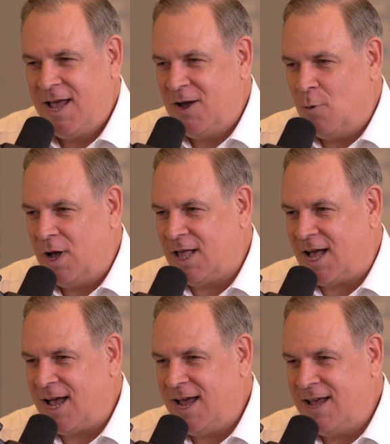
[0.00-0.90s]
Well,
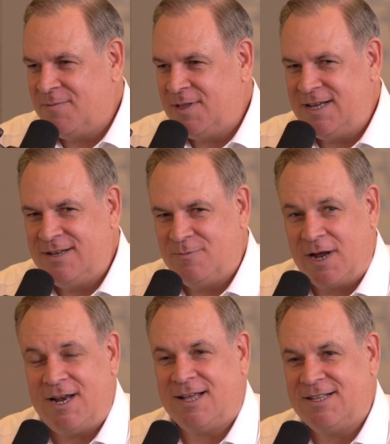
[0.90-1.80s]
I am
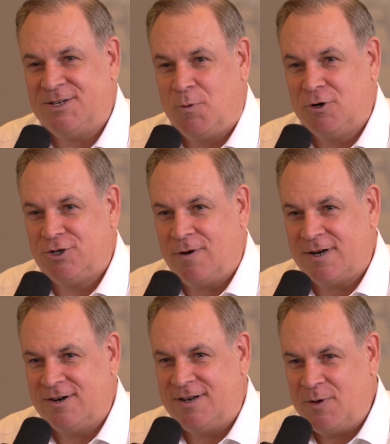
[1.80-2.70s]
right now the sports
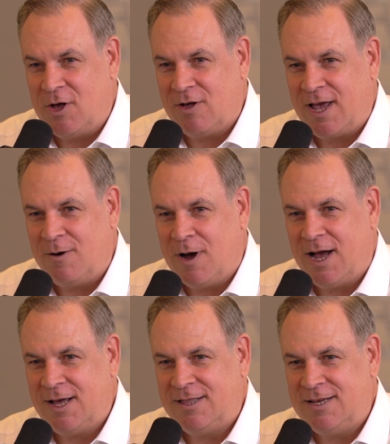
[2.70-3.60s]
director at
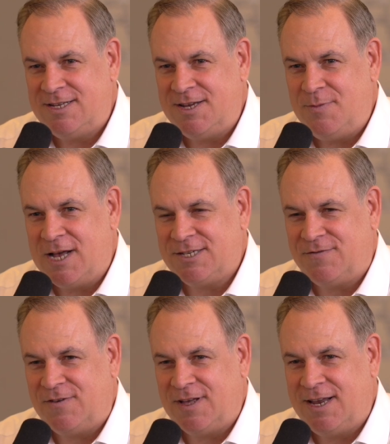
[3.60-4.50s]
WLKY, the CBS
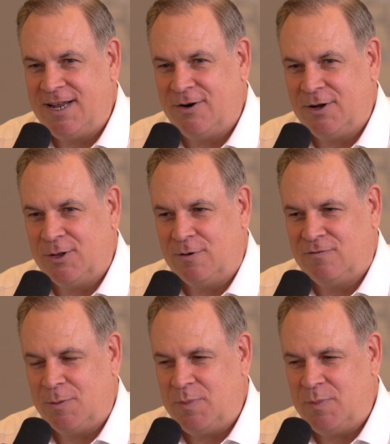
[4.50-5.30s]
affiliate here in Louisville.